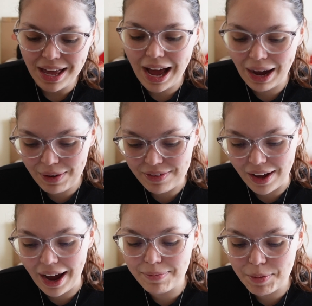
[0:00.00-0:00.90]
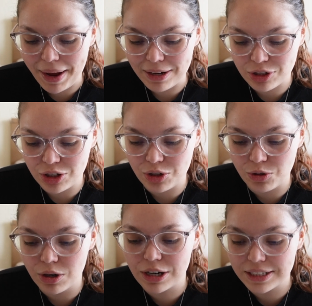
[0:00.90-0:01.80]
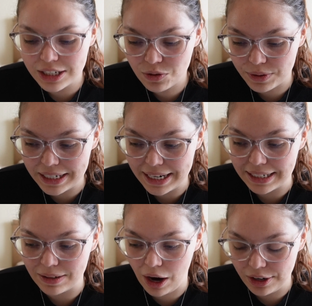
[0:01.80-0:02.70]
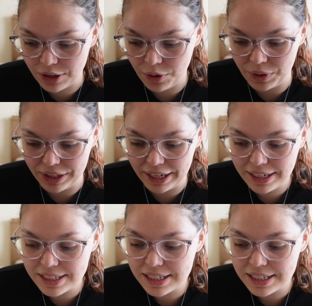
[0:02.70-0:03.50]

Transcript: However, I'm about to continue reading on with this.